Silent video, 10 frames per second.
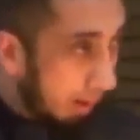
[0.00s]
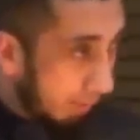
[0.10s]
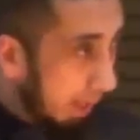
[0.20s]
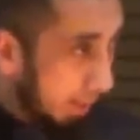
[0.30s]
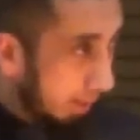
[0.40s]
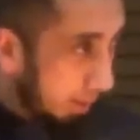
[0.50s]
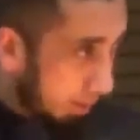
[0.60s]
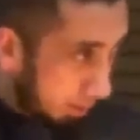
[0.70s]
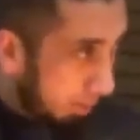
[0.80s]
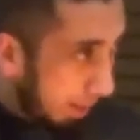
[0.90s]
I
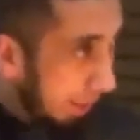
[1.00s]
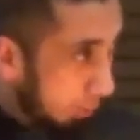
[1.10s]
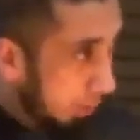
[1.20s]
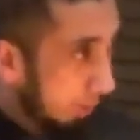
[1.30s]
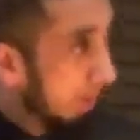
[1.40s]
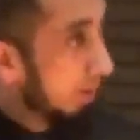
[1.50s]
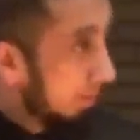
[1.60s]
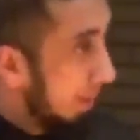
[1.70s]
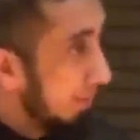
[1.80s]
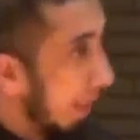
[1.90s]
get, you know, I get those emails.
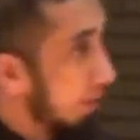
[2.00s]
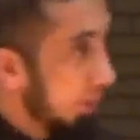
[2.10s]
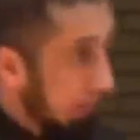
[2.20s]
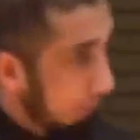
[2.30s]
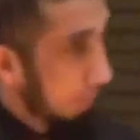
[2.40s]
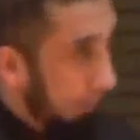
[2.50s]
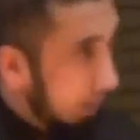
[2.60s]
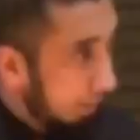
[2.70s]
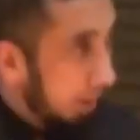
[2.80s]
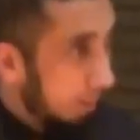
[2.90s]
Sometimes I actually get
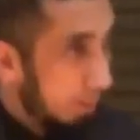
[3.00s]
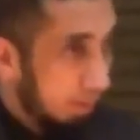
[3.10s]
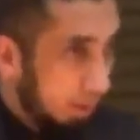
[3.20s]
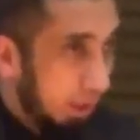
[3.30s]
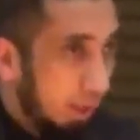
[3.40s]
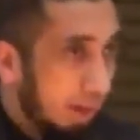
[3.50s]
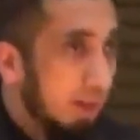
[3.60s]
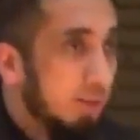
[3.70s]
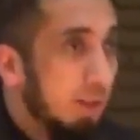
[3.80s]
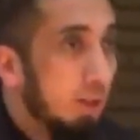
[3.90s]
people coming up to me, shaking my
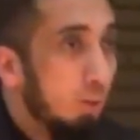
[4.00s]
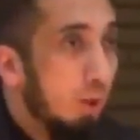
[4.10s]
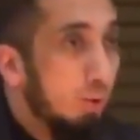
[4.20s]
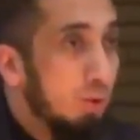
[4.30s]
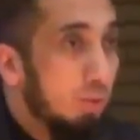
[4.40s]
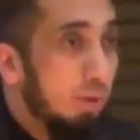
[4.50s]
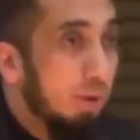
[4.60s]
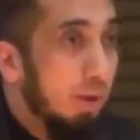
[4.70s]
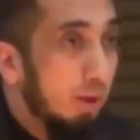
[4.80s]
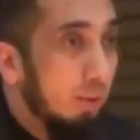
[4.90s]
hand, and saying, "You are going to
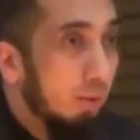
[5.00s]
burn in hell."